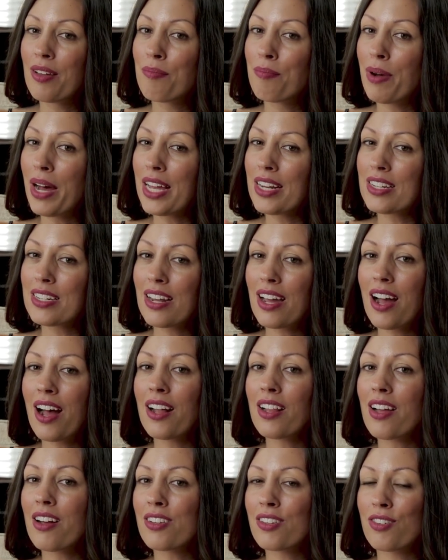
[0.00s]
But
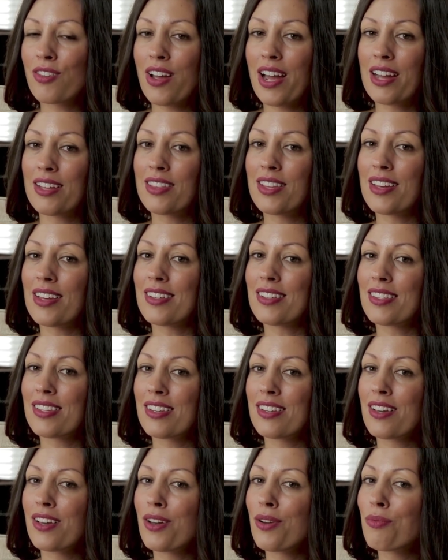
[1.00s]
I'll also add this.
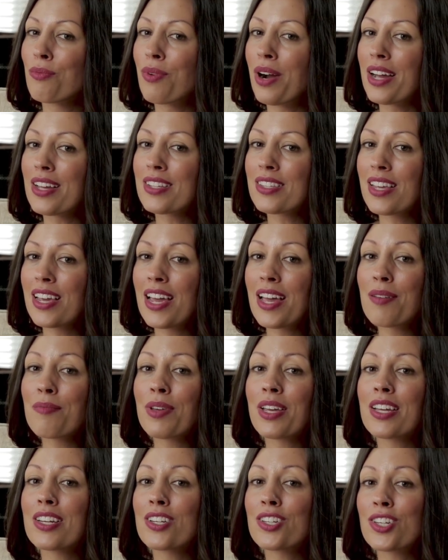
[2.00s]
Wyze Cam
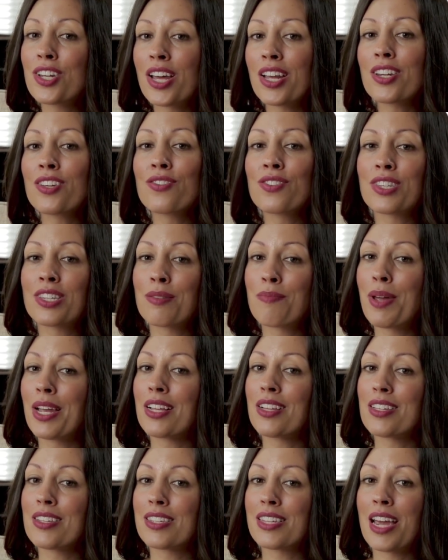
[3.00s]
continues to make
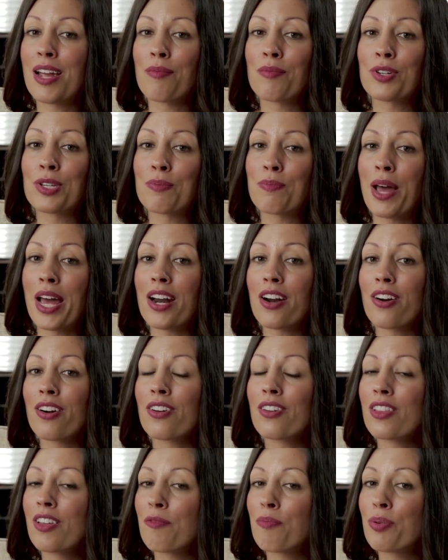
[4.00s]
these cameras better.
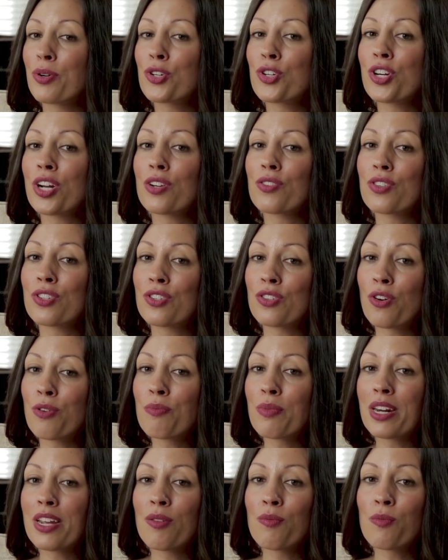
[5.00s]
They've pushed out so
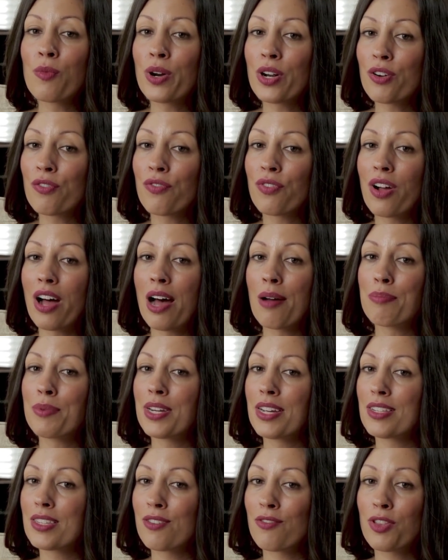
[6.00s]
many wonderful
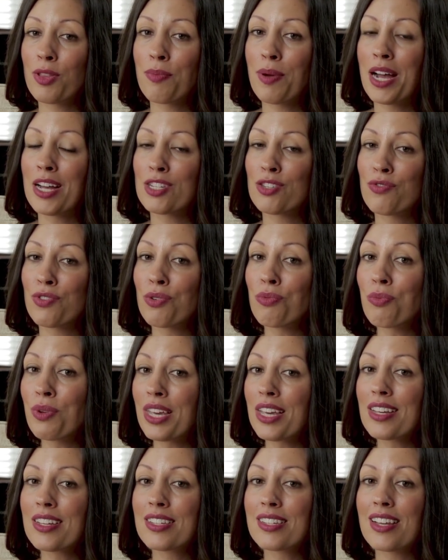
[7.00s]
updates over the past few
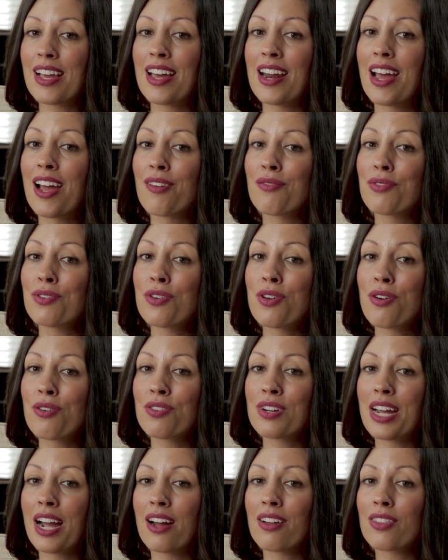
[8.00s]
weeks, and I have no
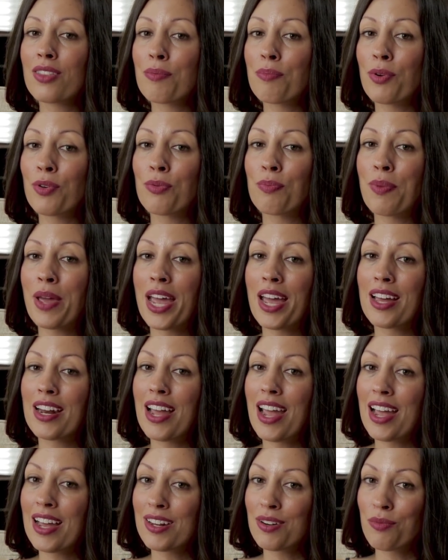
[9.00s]
doubt that both Pan
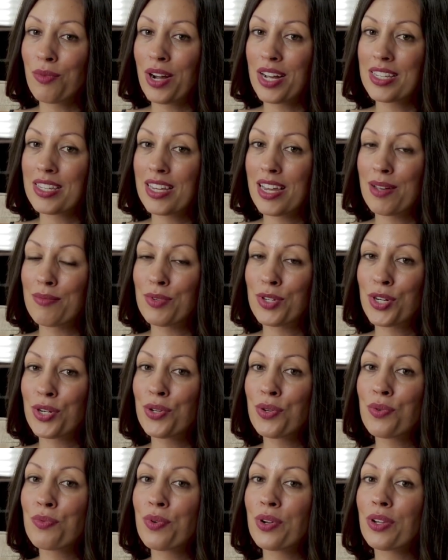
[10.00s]
and Wyze Cam
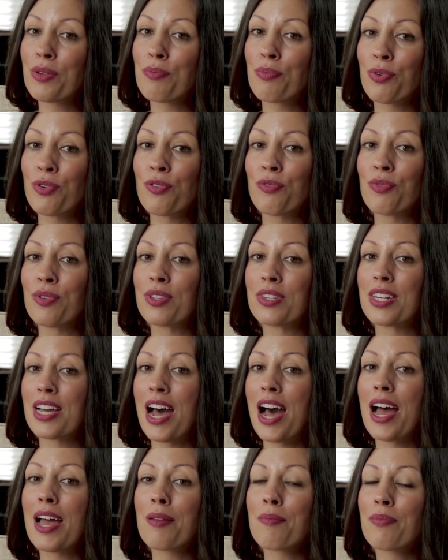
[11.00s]
2 will improve with
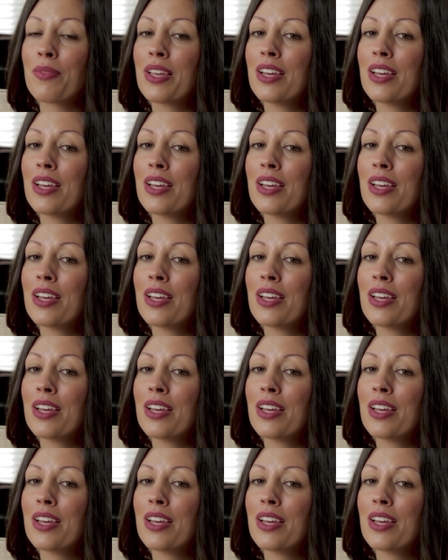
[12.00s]
time.